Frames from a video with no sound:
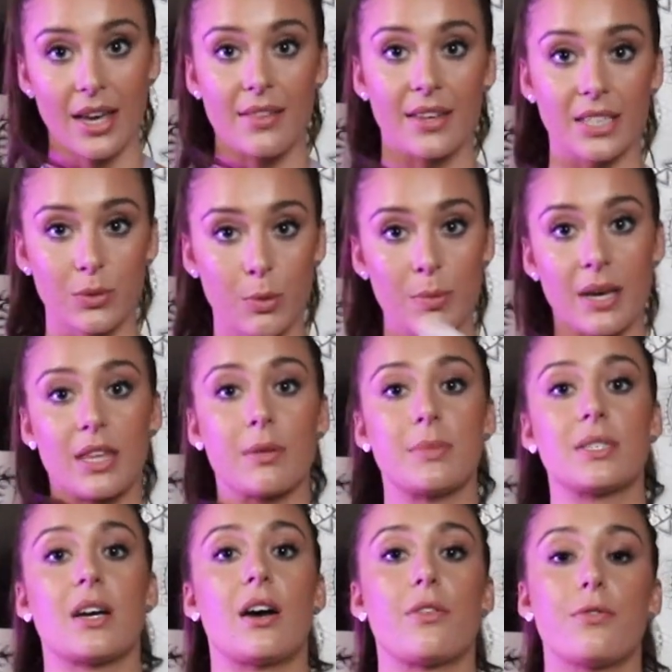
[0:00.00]
This will make the
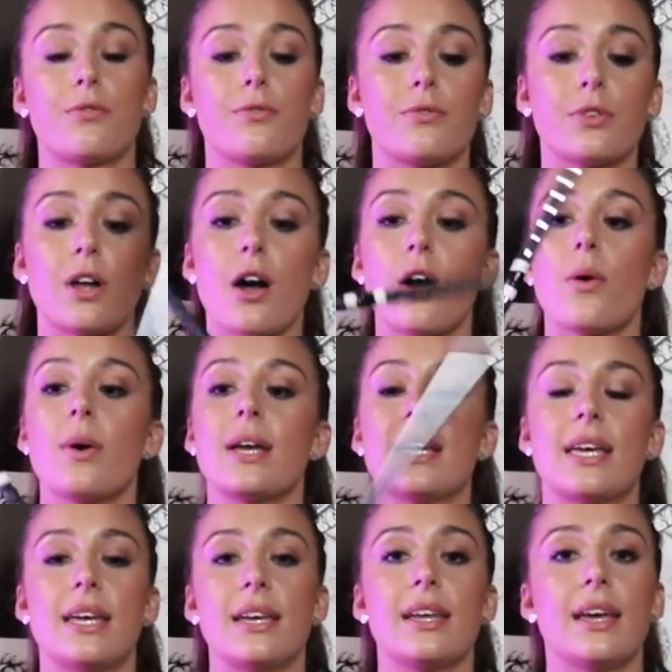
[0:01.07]
baton flow
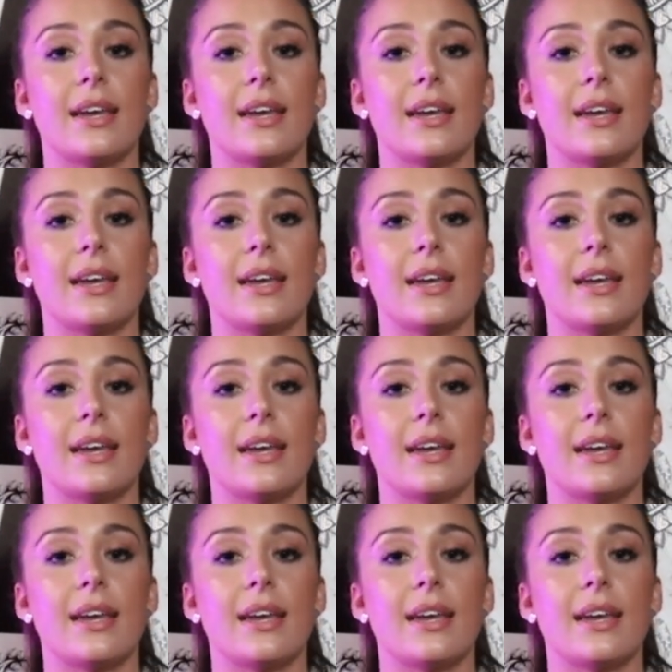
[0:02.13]
in